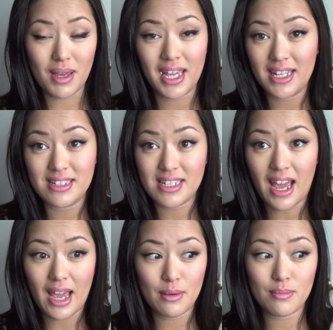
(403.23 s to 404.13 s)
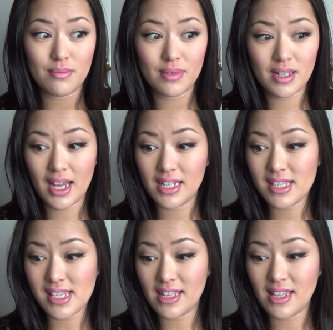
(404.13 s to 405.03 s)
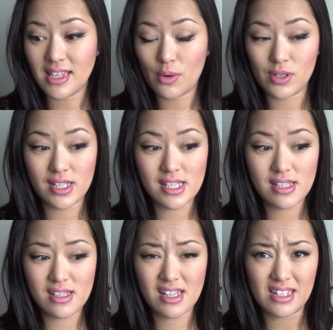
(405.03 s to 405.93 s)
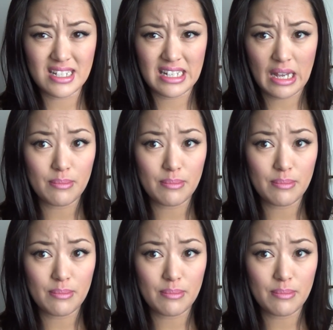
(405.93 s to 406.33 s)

And I'm kind of sad that they were discontinued.